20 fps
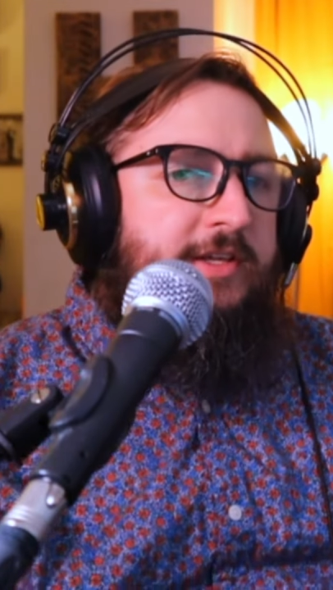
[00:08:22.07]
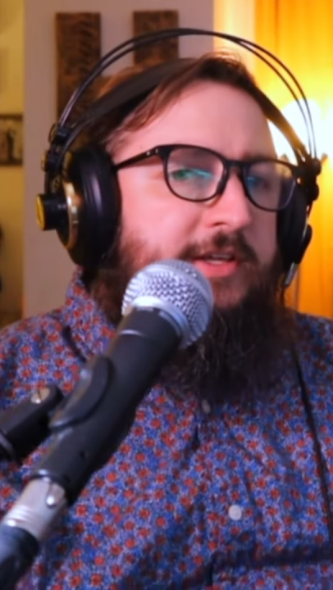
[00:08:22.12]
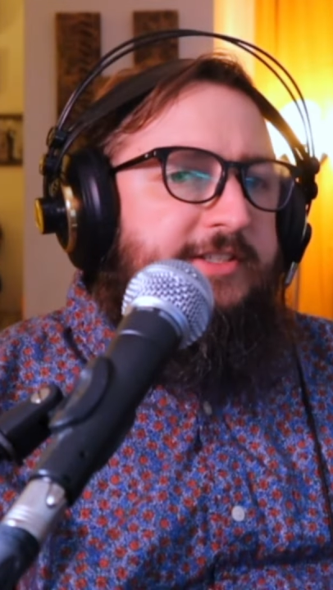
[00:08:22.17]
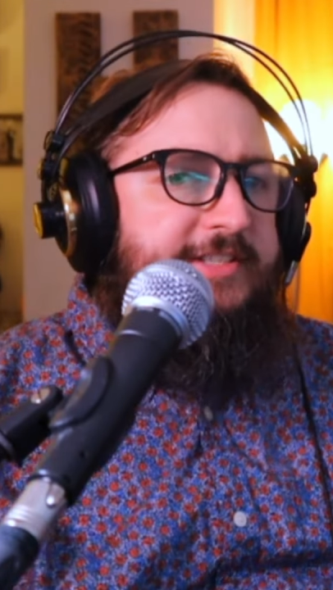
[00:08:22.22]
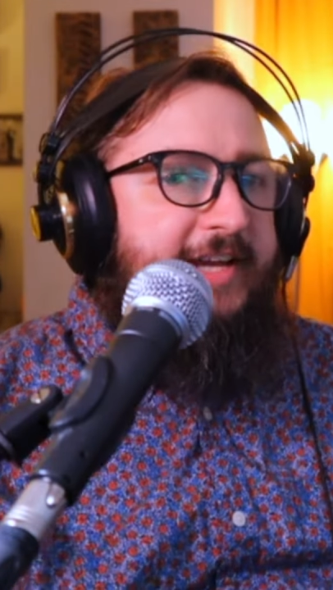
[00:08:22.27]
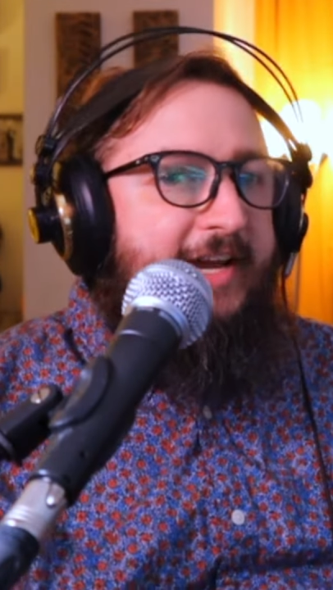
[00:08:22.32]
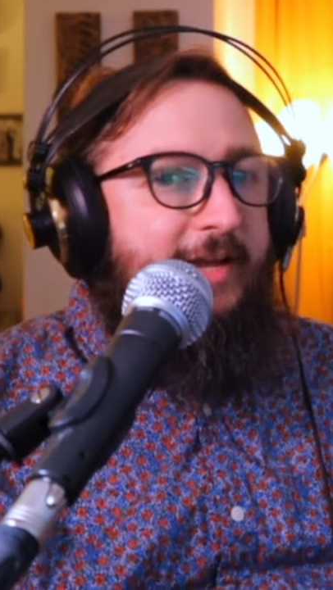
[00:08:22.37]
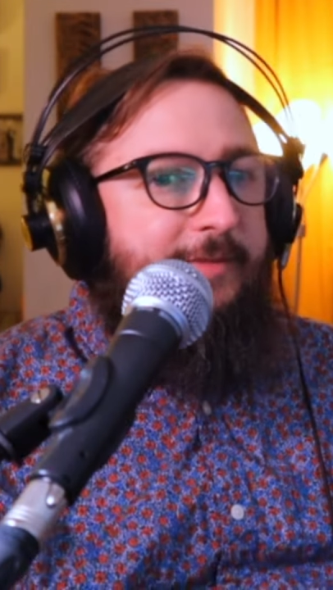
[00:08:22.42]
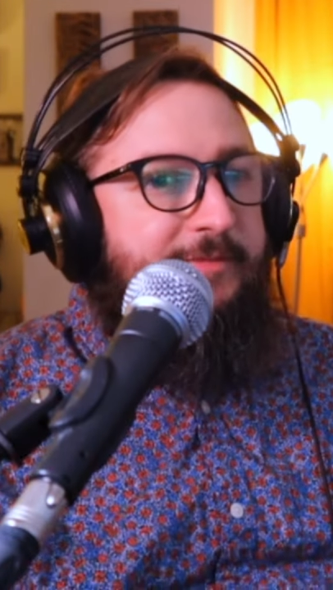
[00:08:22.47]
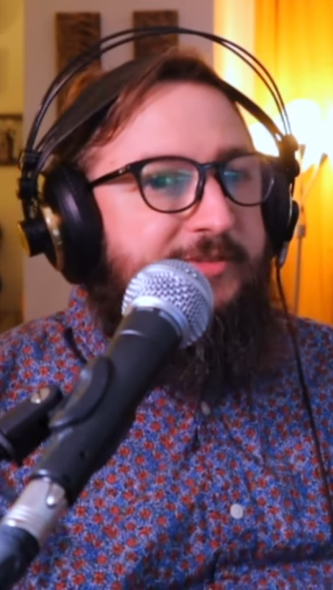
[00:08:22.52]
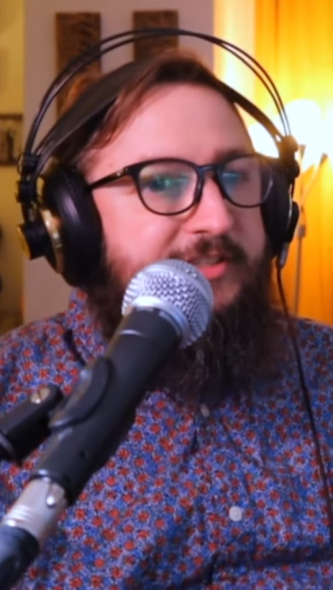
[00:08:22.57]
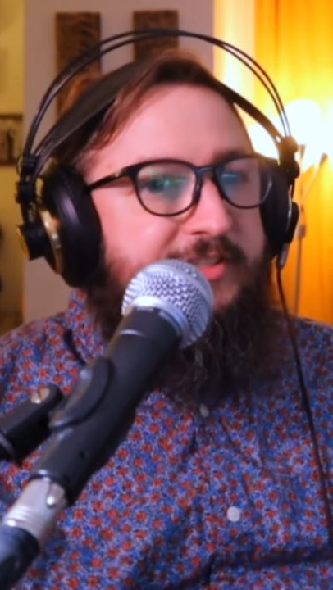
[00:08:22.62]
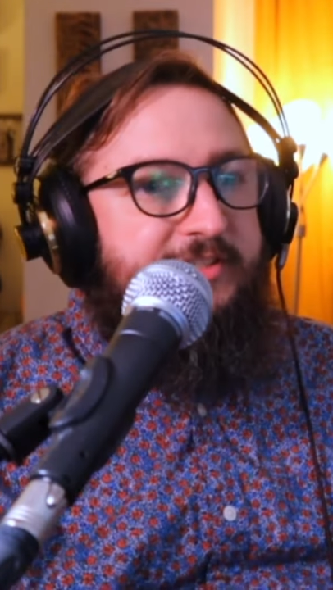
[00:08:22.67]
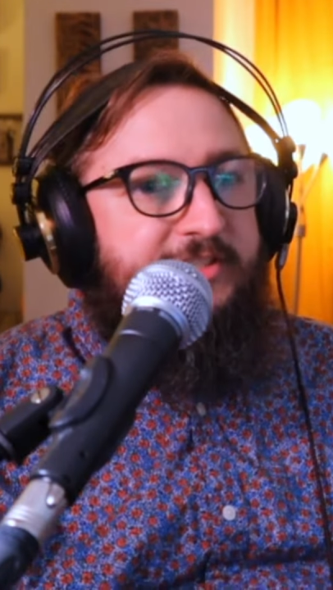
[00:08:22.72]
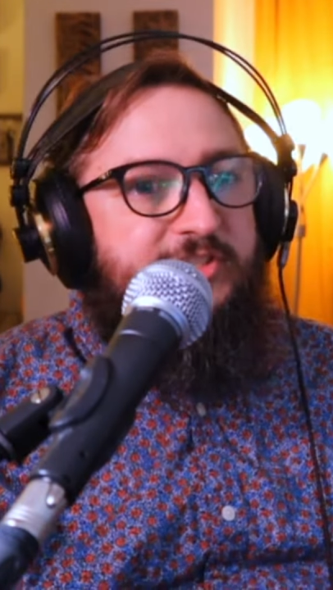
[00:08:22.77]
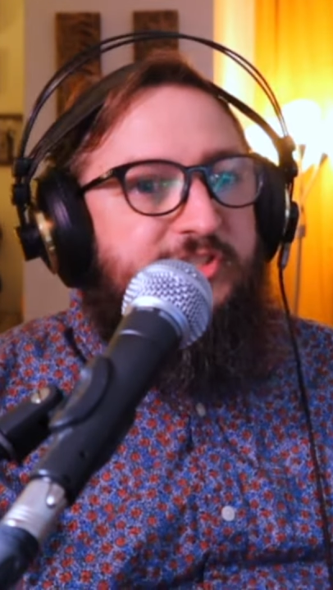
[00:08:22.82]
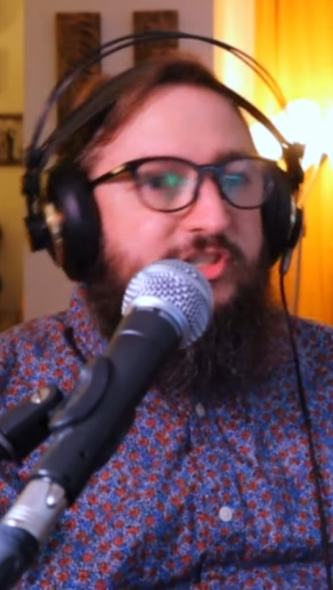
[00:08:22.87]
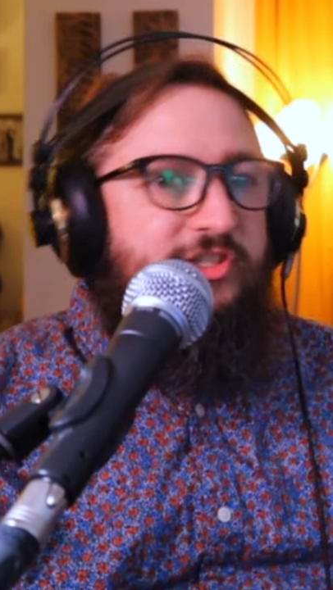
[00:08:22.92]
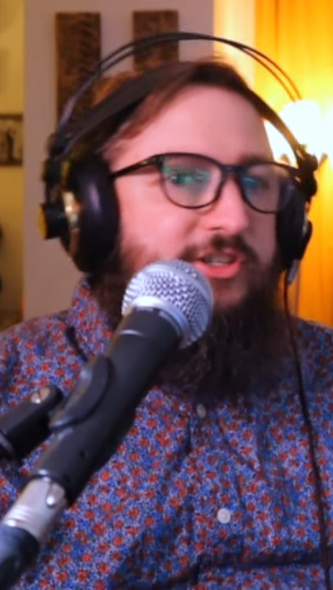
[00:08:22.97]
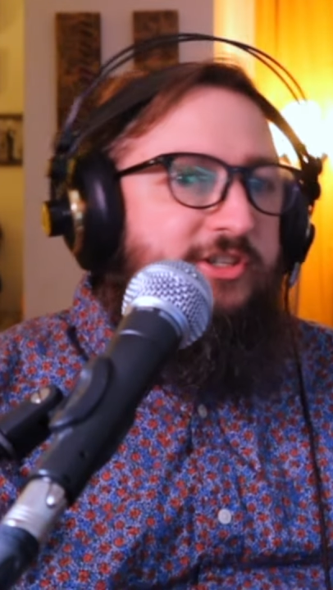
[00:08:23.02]
Time
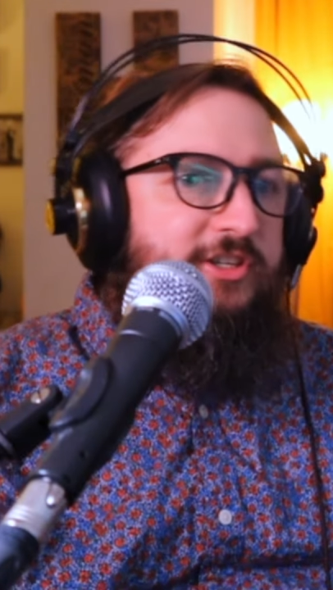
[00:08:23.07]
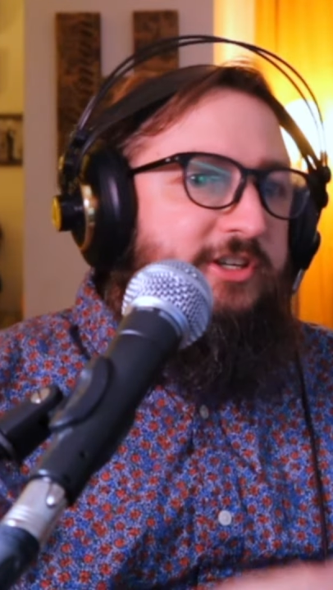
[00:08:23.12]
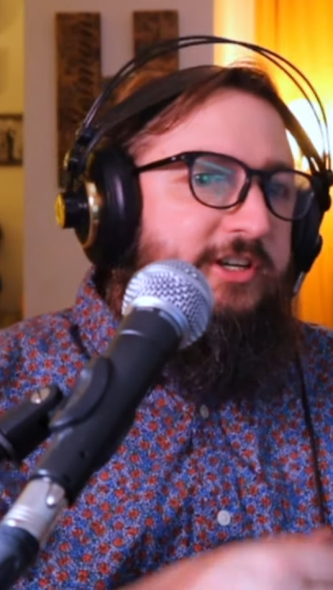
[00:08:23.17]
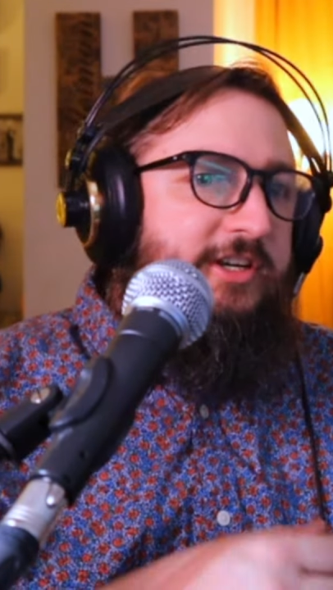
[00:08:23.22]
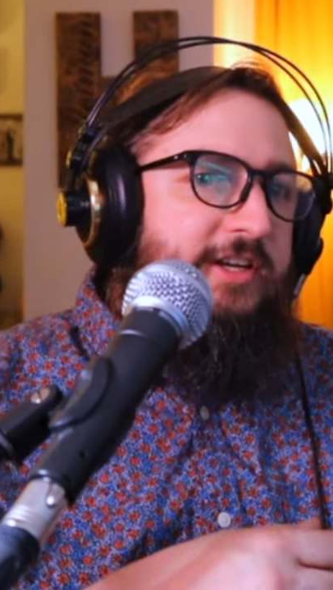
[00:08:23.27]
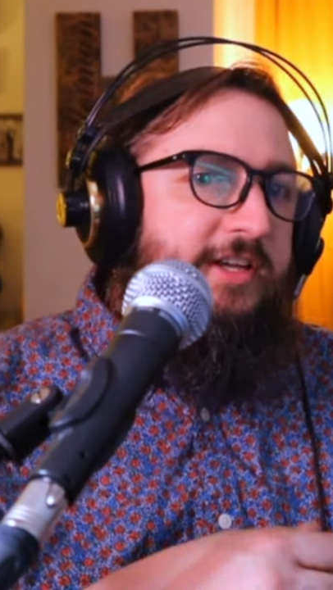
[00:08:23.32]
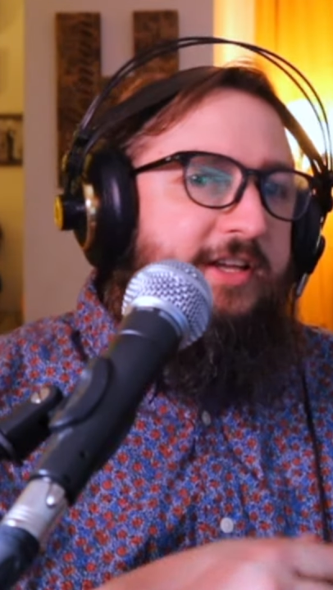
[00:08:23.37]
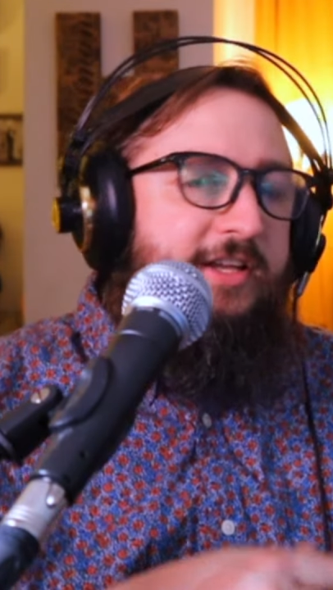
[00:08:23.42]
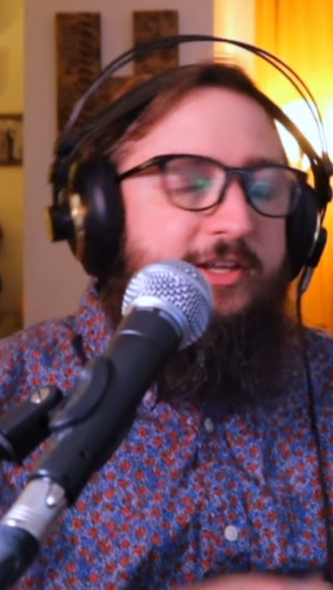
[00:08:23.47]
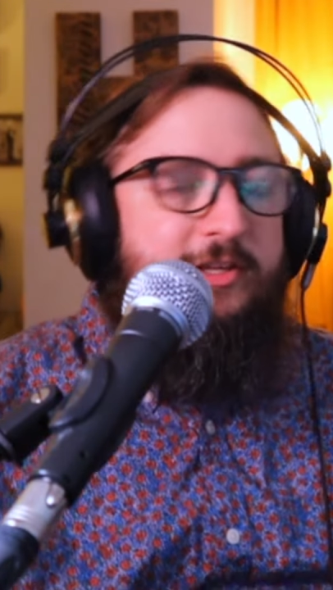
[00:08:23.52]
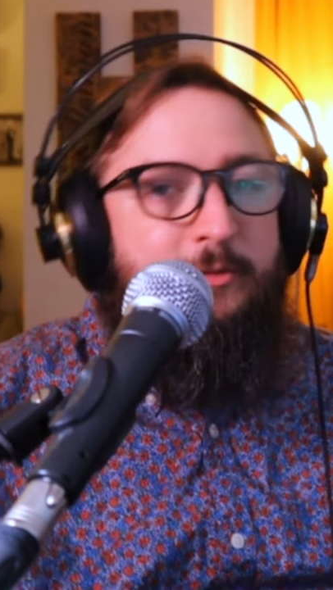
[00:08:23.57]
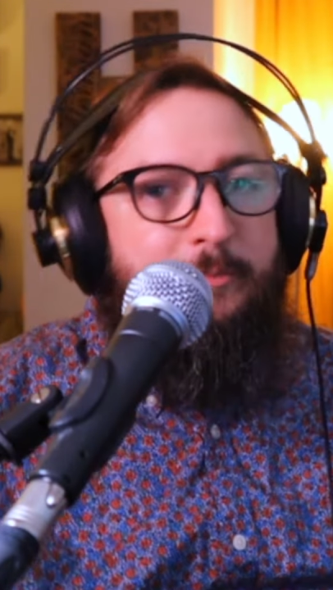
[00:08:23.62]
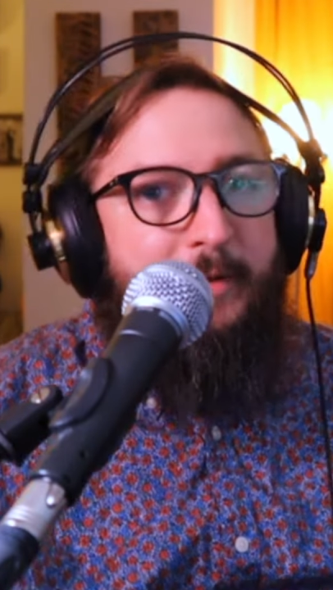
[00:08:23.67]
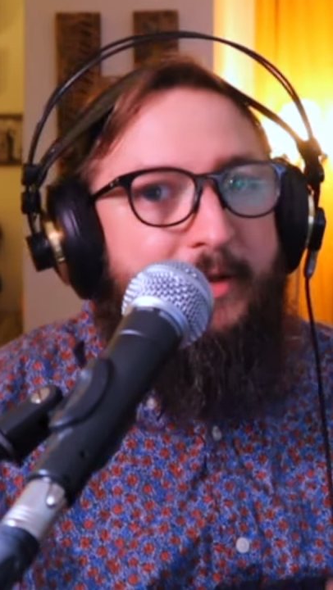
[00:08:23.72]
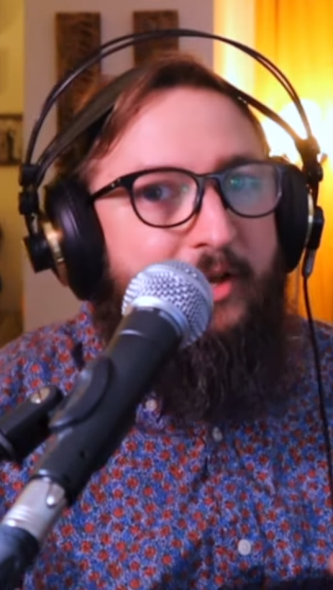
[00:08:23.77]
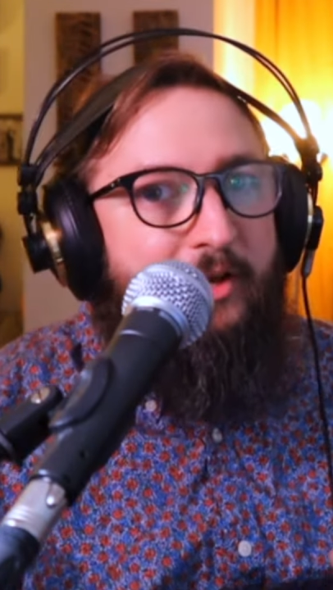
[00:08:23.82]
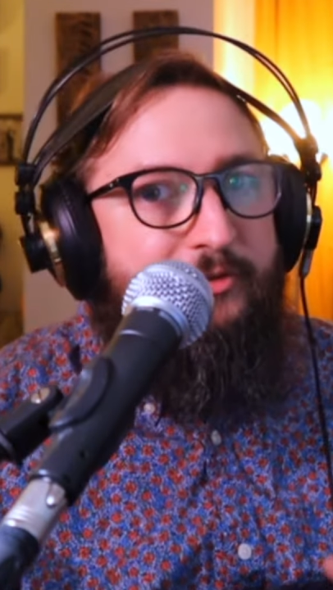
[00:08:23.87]
signature, you may